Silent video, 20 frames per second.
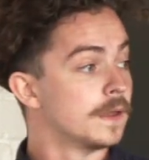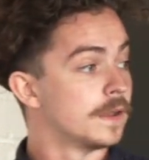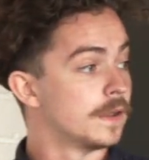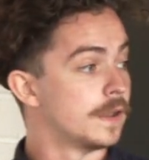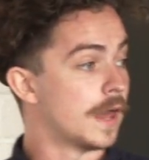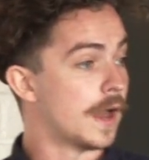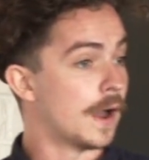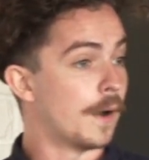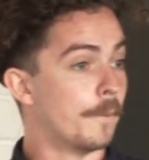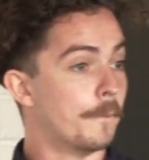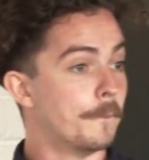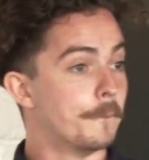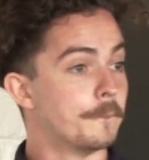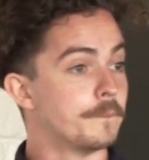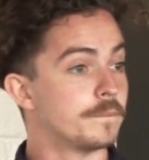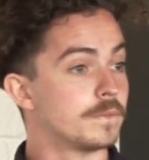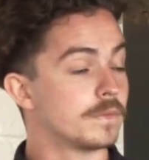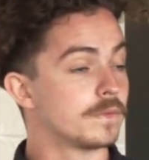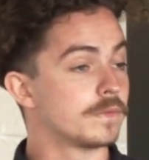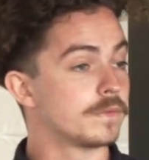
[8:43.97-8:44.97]
Now,
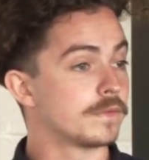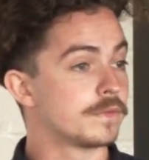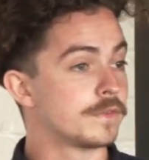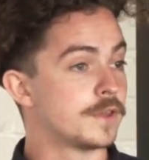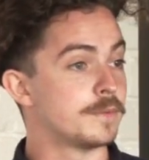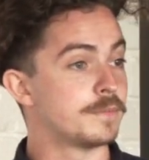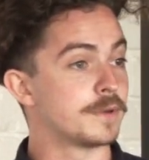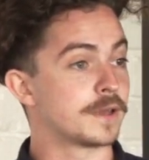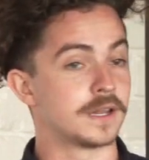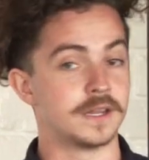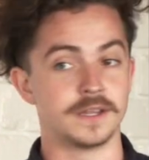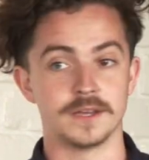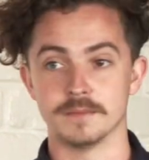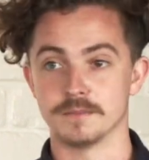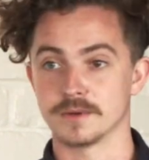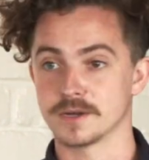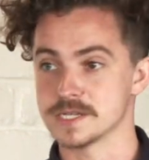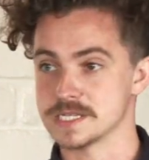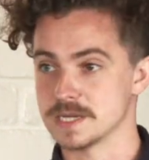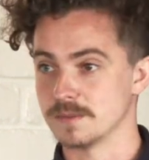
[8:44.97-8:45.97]
typically, and
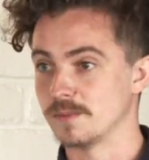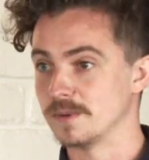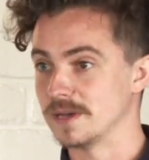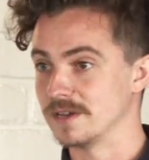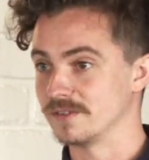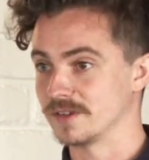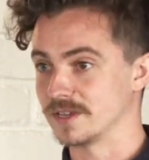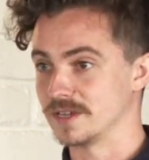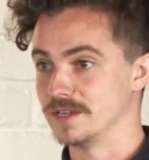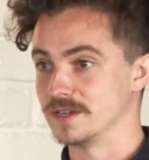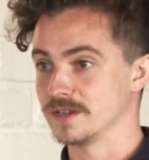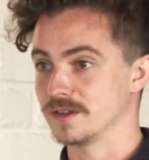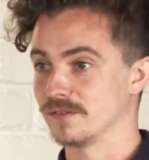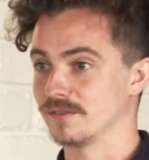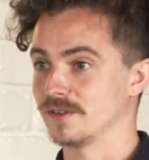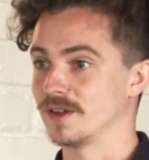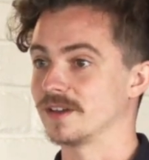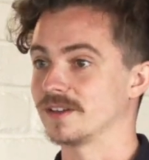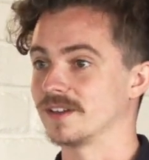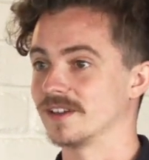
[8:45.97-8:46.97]
because I'm a bit of a geek
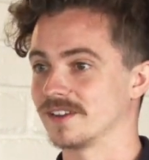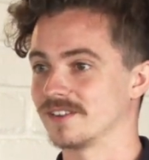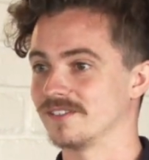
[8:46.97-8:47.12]
of liking